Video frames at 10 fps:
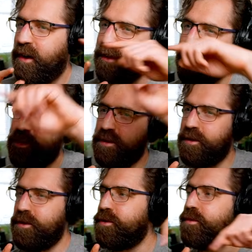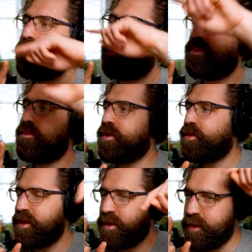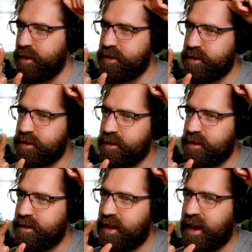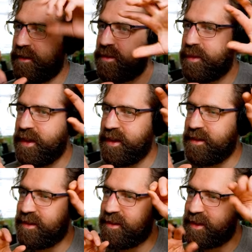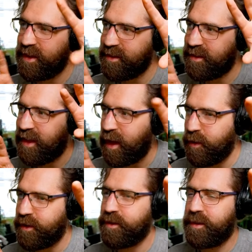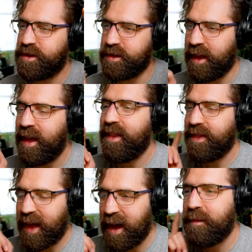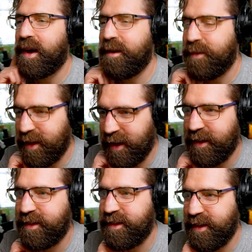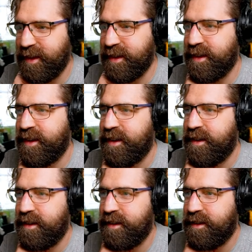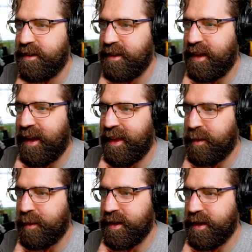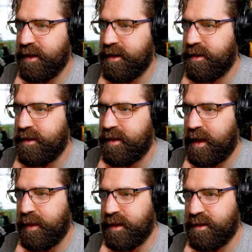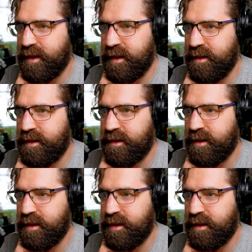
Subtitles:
loop between the portals. They have to be distinct networks from each other. That might be it, I see. Yeah, that might be it. That makes sense.